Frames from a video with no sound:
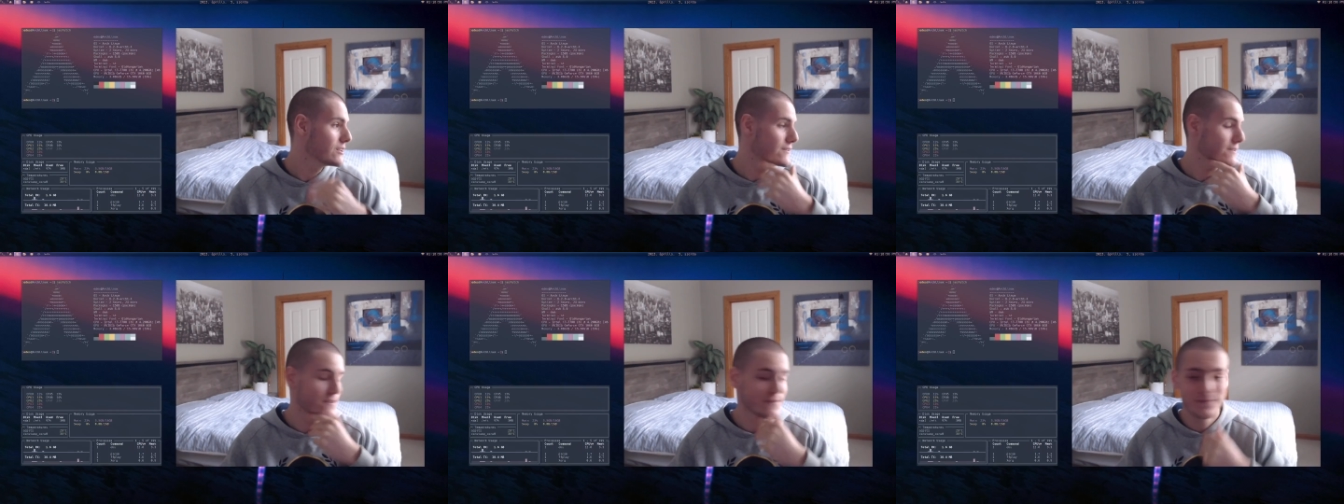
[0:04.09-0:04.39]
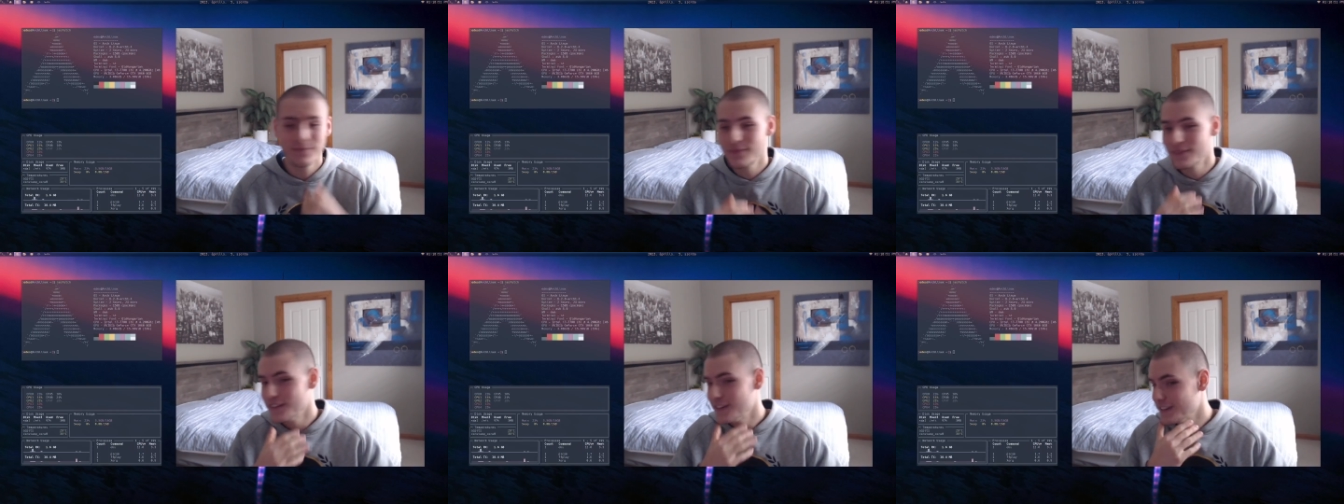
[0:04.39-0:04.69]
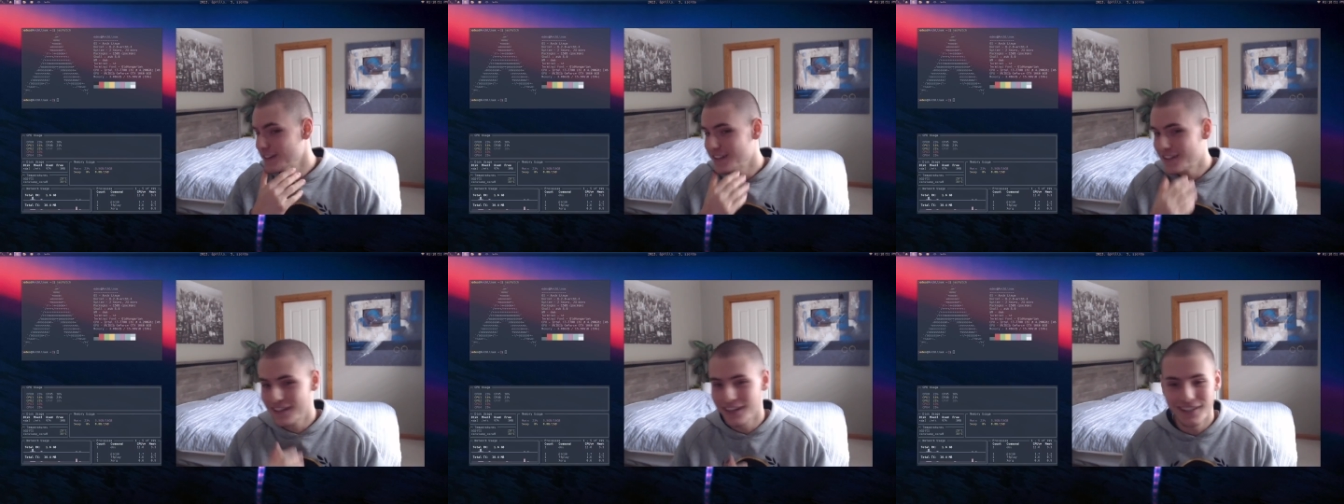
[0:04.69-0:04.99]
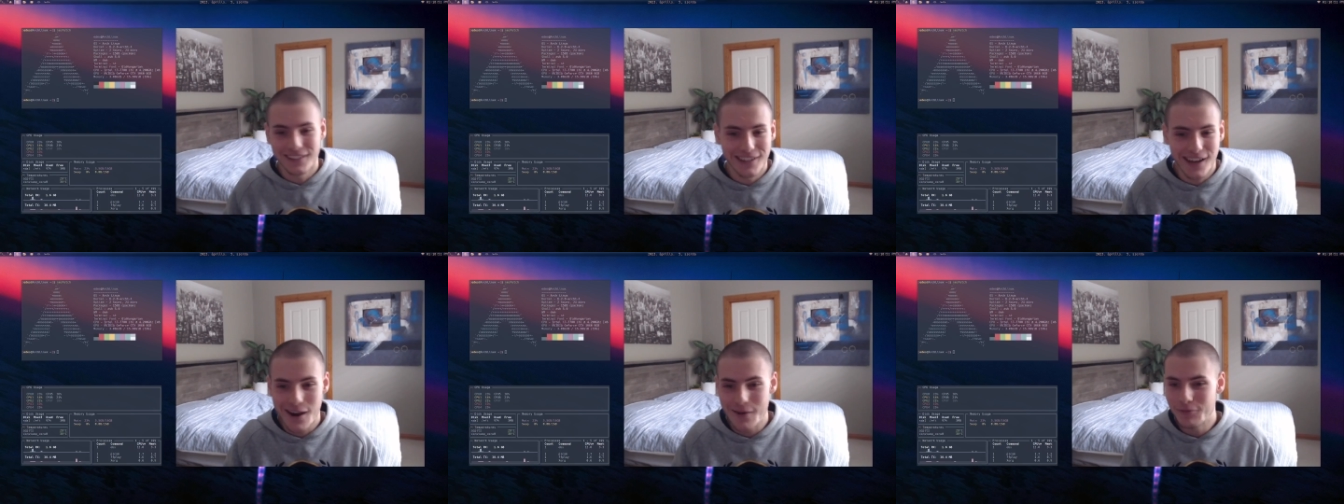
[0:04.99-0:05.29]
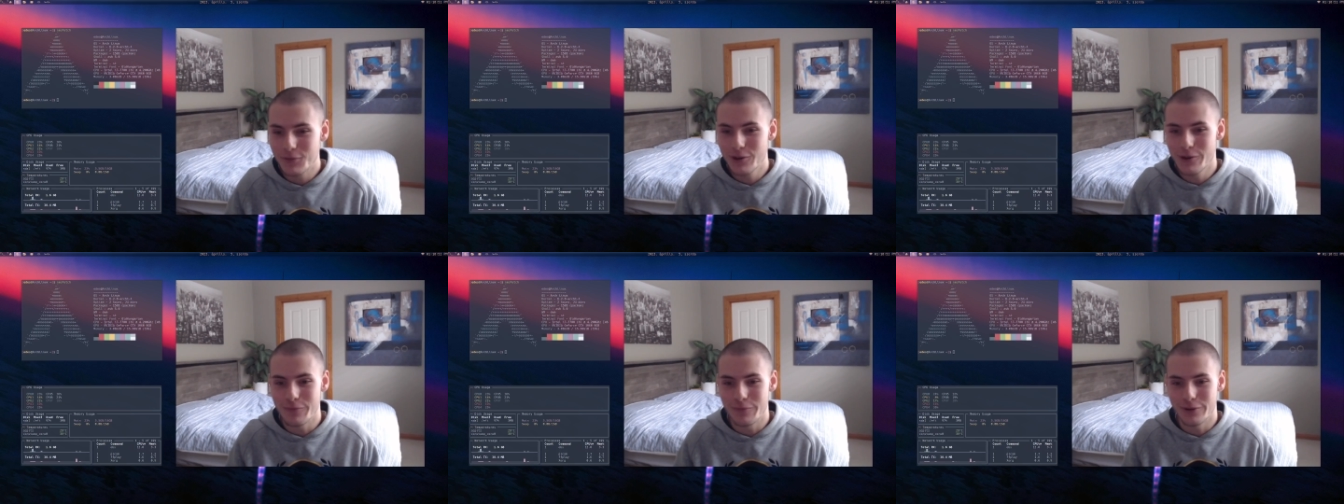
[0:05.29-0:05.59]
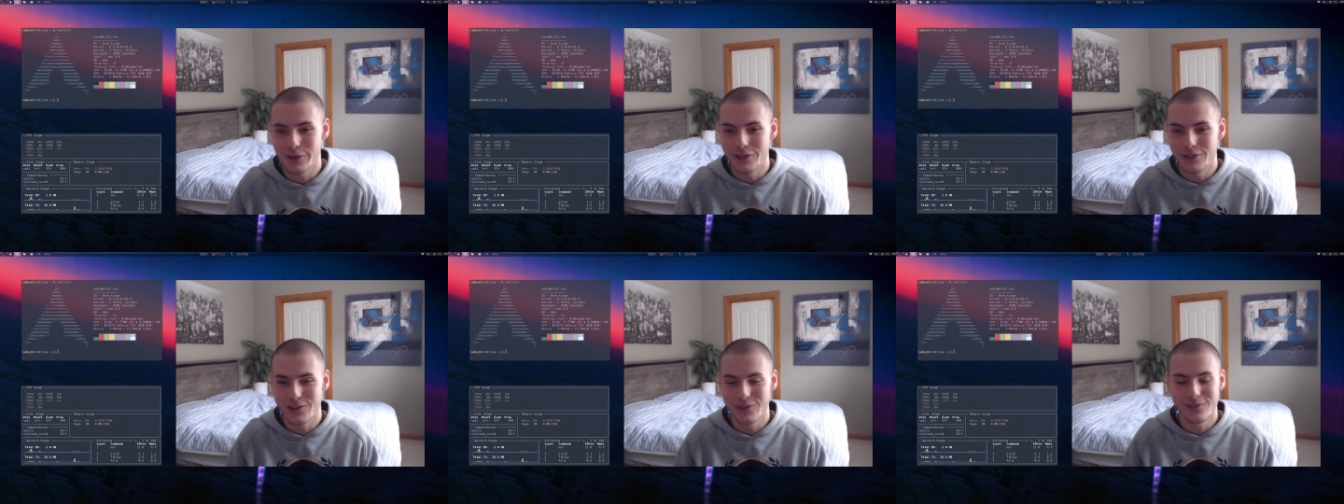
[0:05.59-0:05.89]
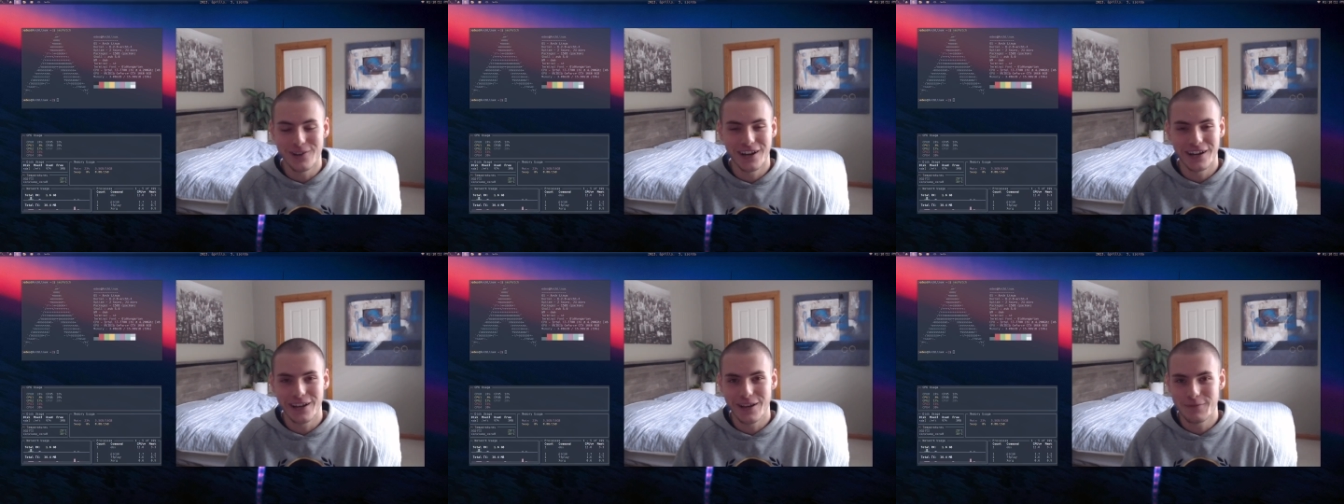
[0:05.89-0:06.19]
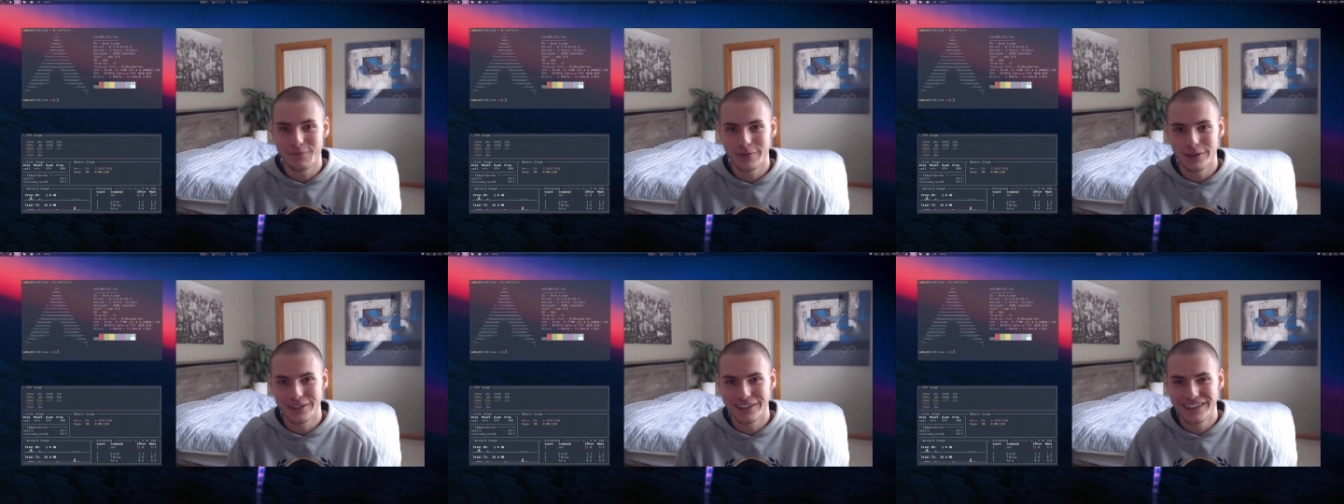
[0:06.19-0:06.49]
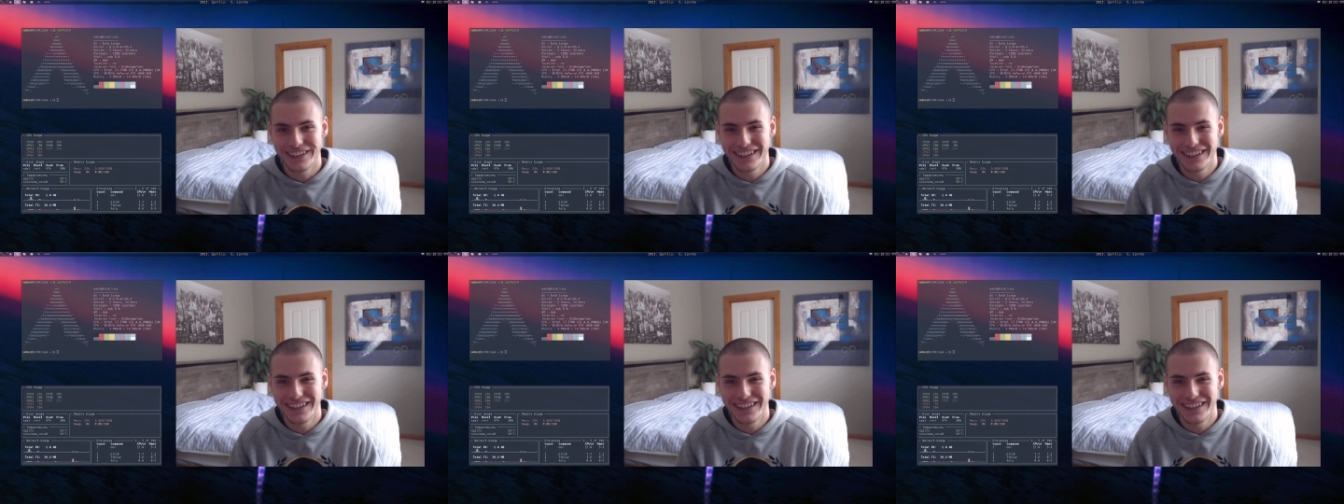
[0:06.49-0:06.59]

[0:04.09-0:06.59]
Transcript: here. Can't lie, I'm looking pretty good right now, but